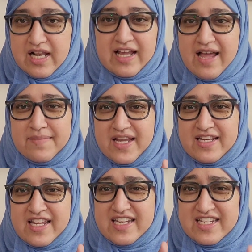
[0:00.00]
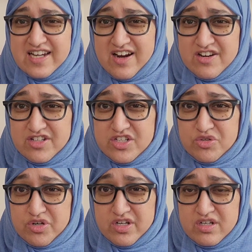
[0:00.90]
Like, I made an entire
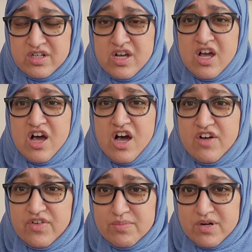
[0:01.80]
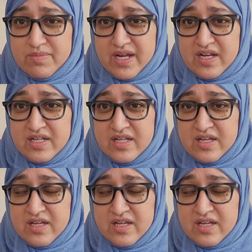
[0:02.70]
tutorial of a mermaid.